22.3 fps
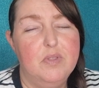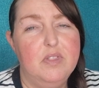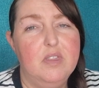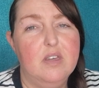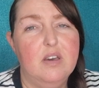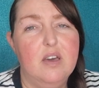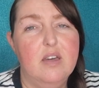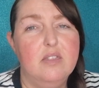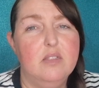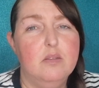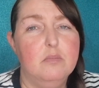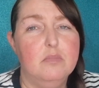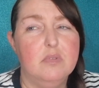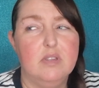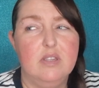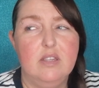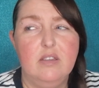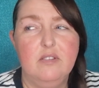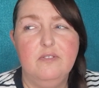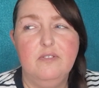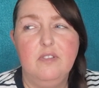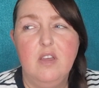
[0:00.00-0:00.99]
when they let them
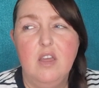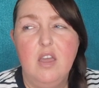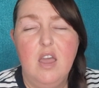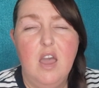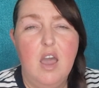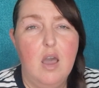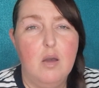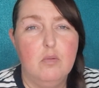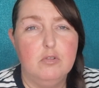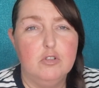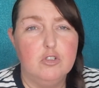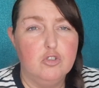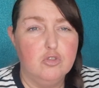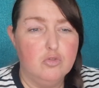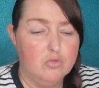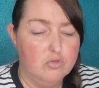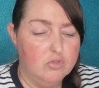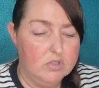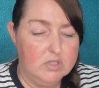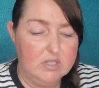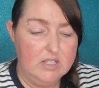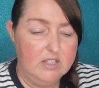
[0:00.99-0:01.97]
leave, I was
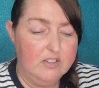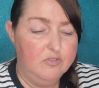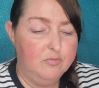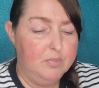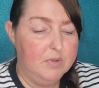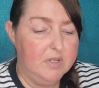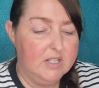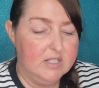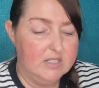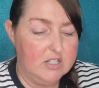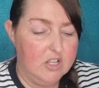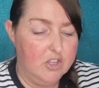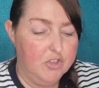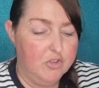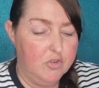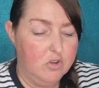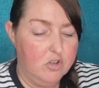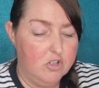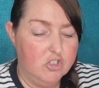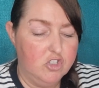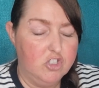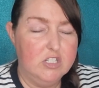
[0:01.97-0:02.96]
so relieved because I
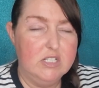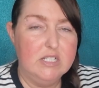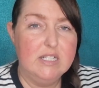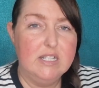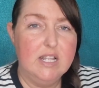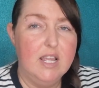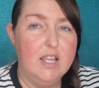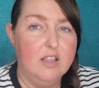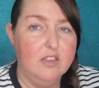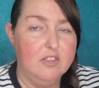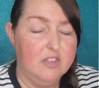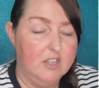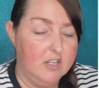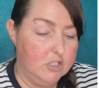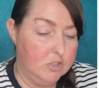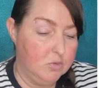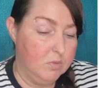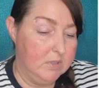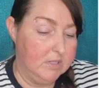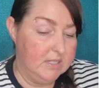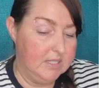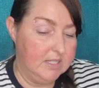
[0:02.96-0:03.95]
thought she's taking
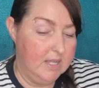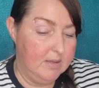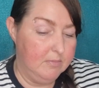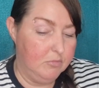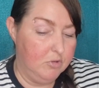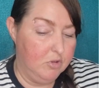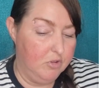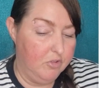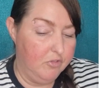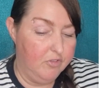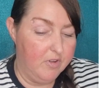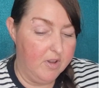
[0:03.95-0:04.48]
things one step too